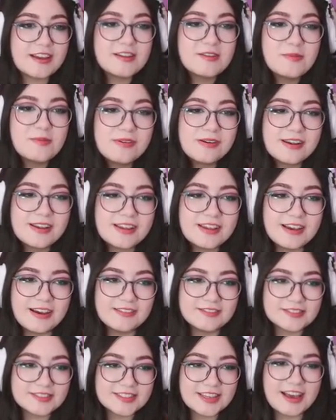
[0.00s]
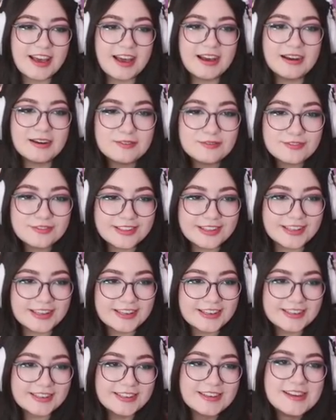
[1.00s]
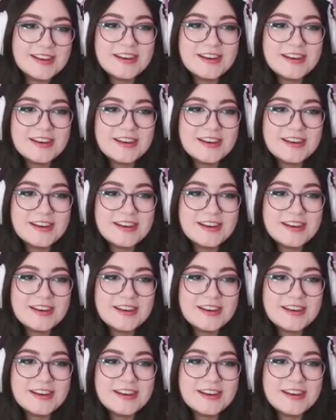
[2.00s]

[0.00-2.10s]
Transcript: anybody else have like